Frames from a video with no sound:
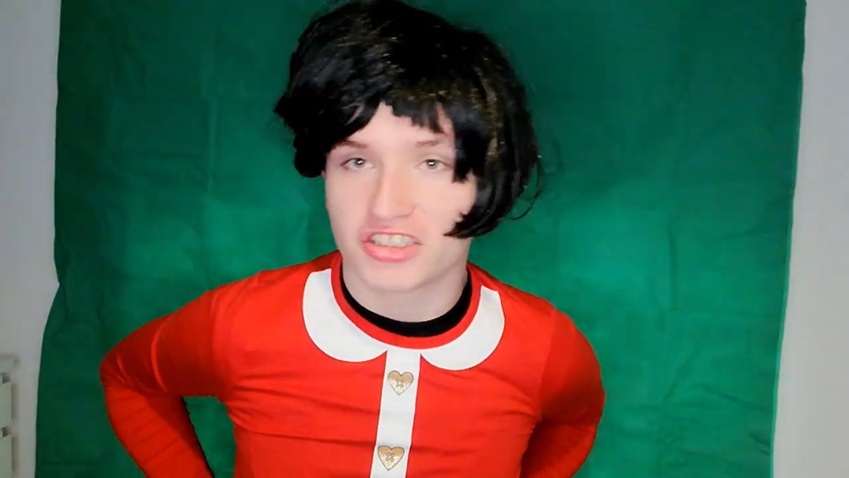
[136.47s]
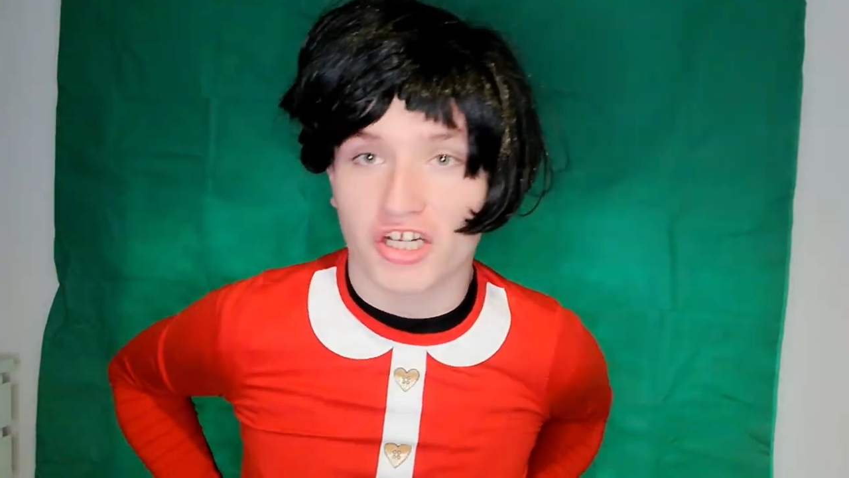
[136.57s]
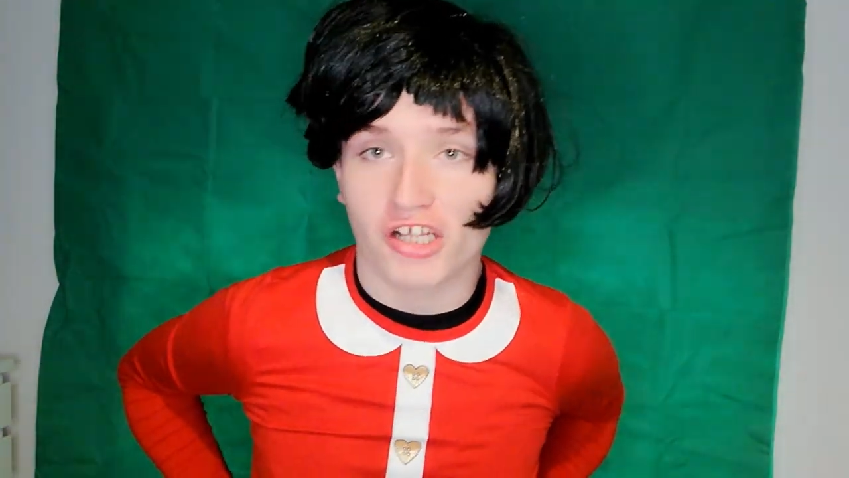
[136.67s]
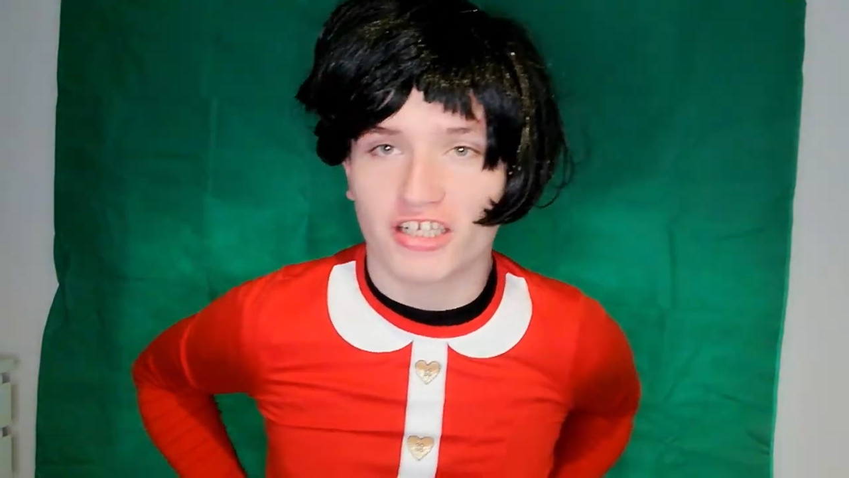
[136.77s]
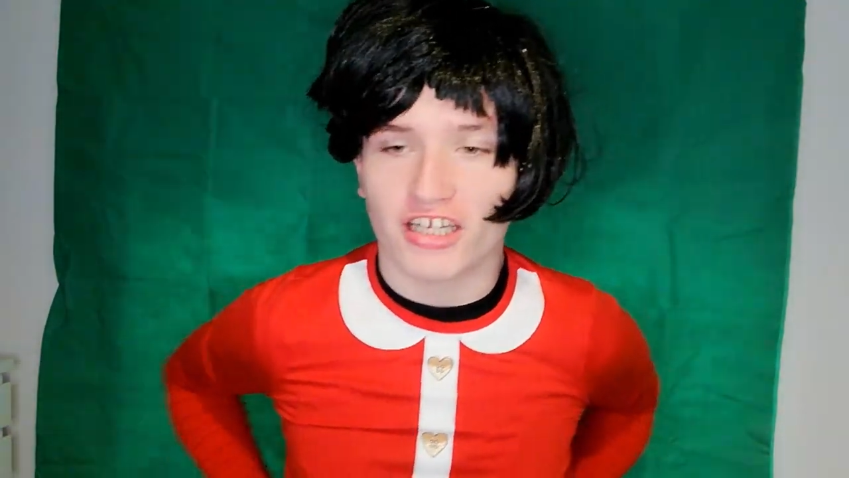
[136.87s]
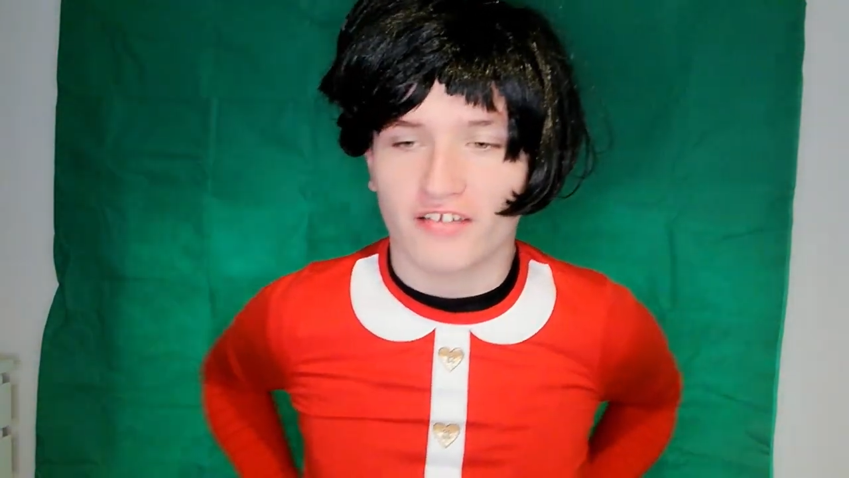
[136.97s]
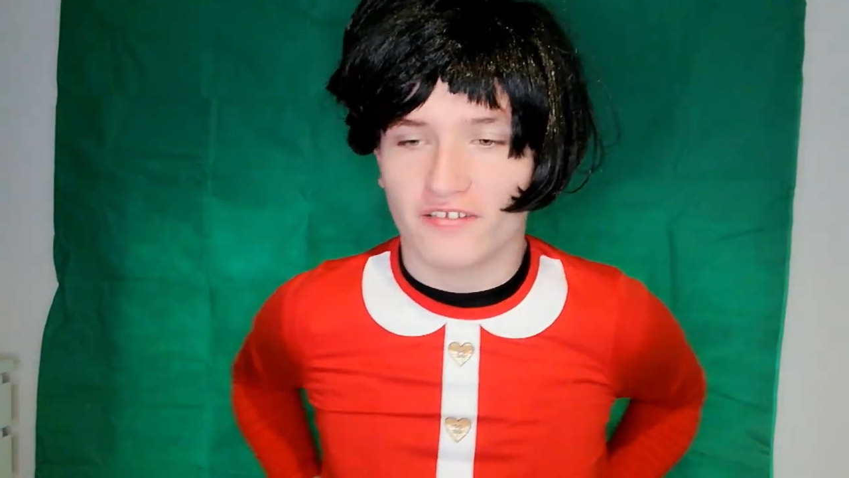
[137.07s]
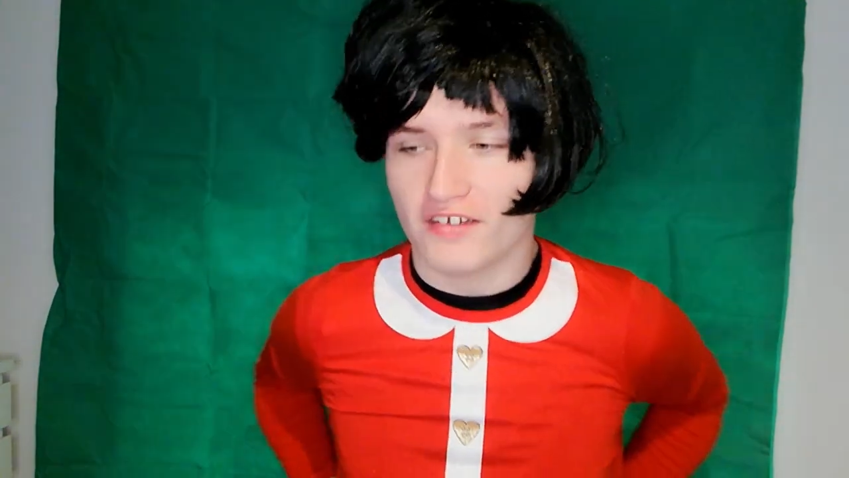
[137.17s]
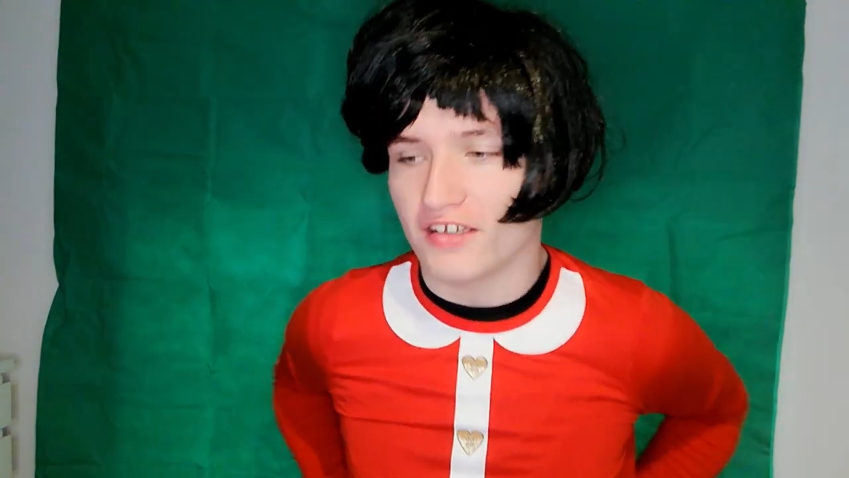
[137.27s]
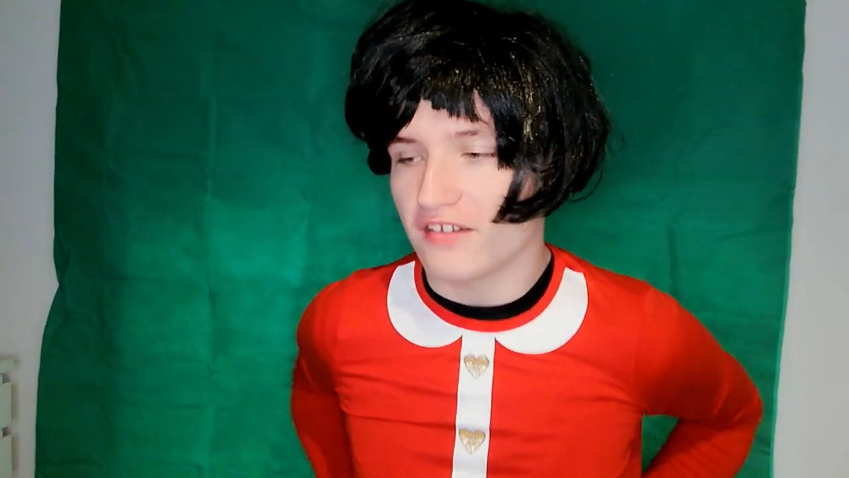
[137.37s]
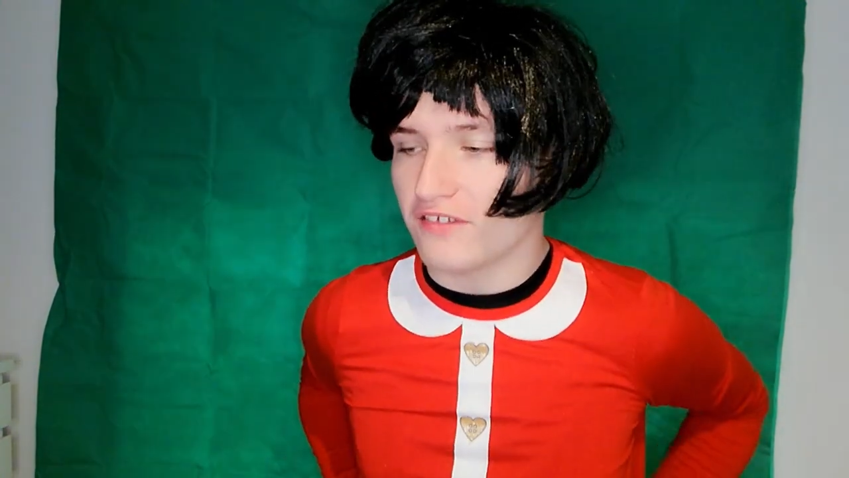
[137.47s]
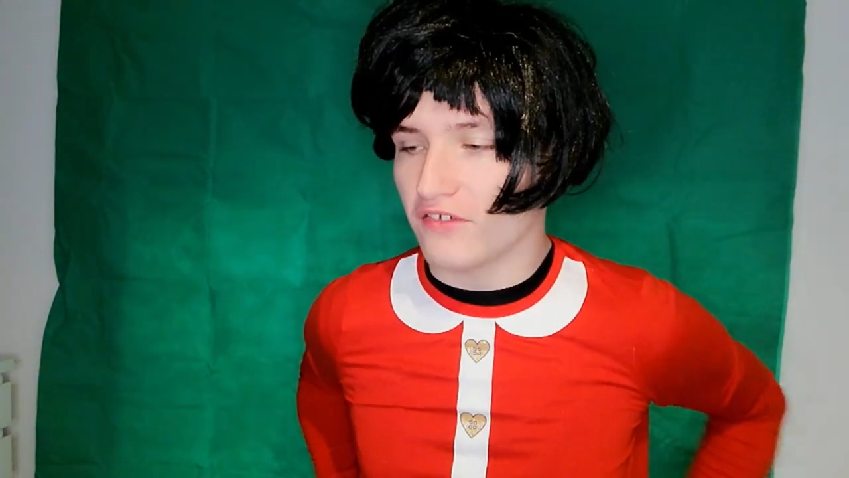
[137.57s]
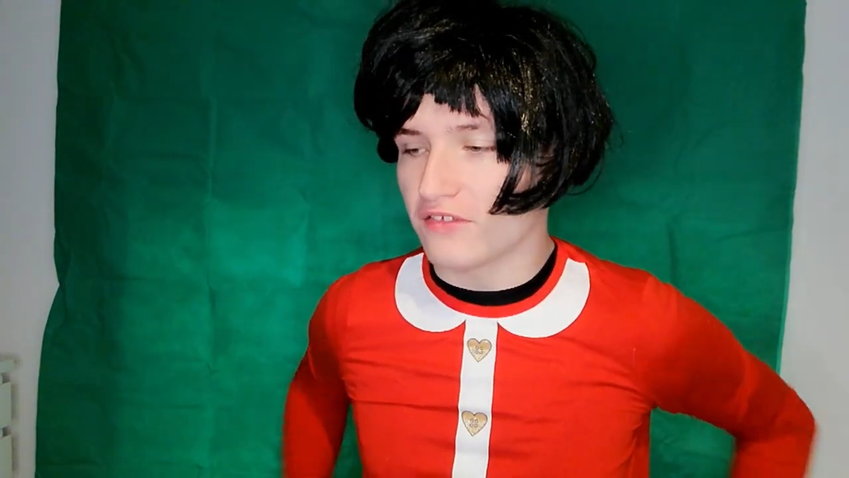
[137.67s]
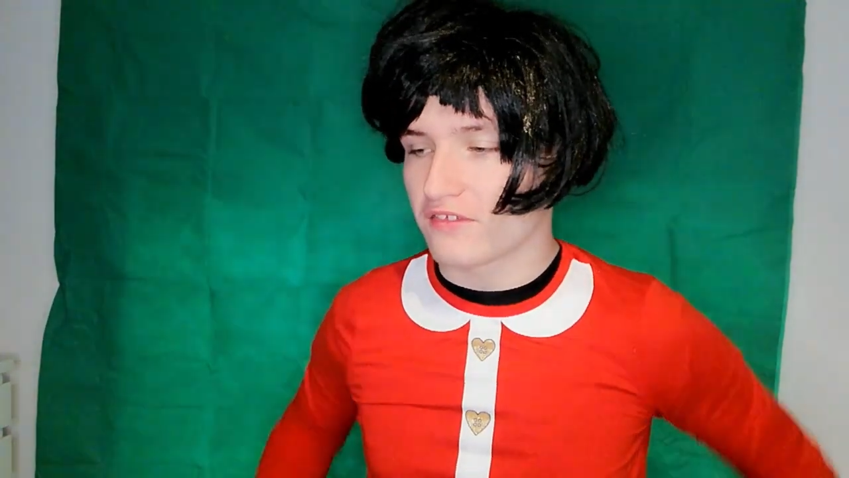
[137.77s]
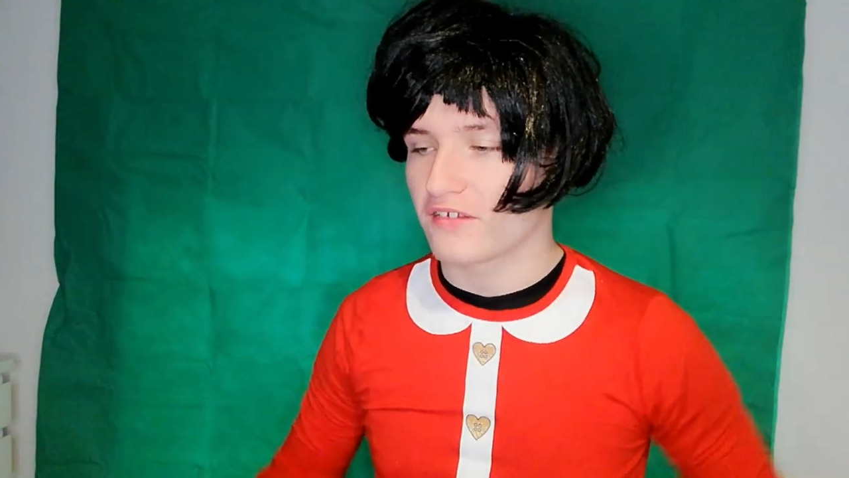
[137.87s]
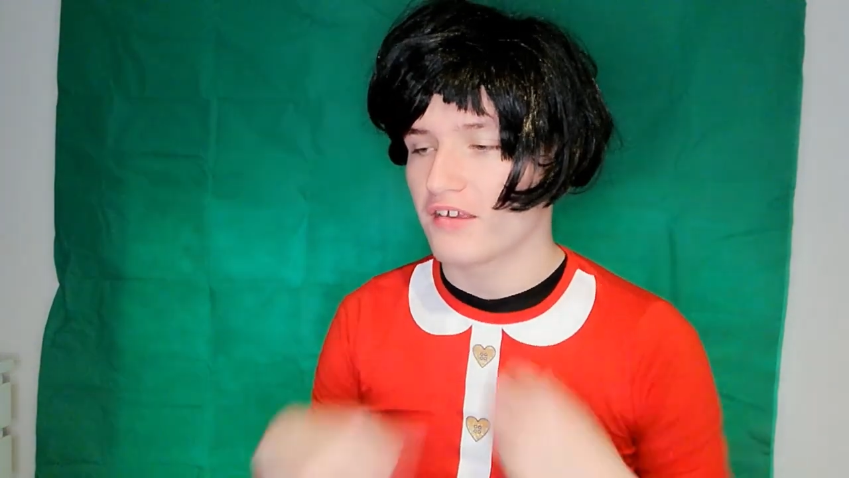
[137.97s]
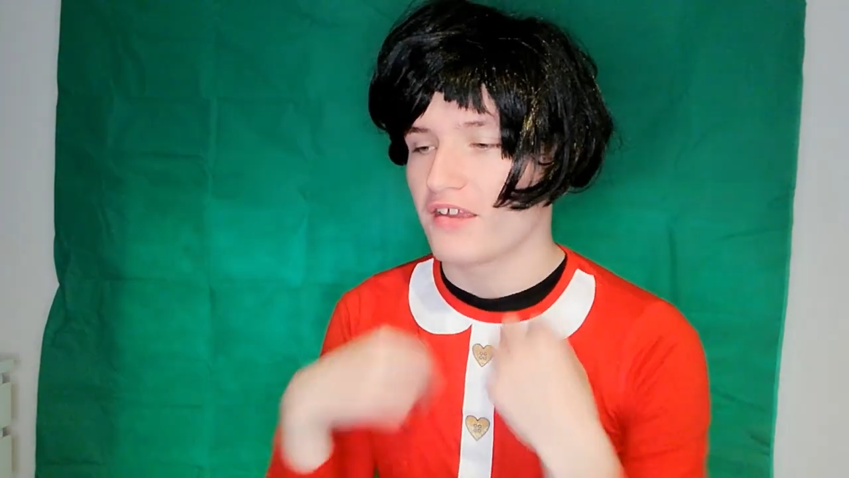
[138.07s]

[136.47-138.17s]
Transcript: / early 90s, and